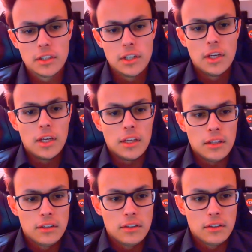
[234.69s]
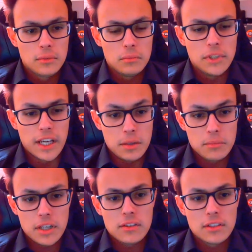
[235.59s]
in the game
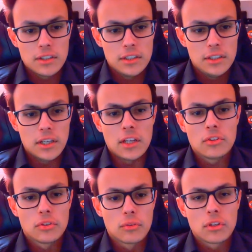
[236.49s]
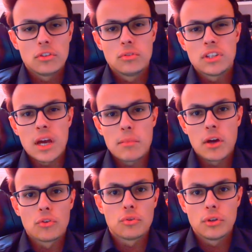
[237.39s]
basically, and you don't need to tap out to
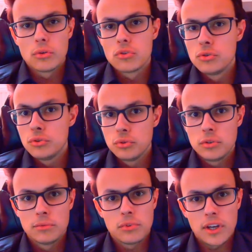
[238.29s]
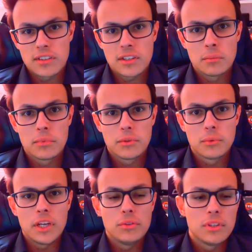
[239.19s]
go to YouTube, for example, where you
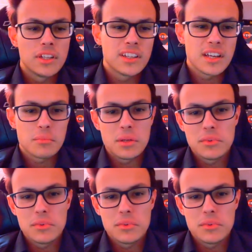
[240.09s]
then can maybe also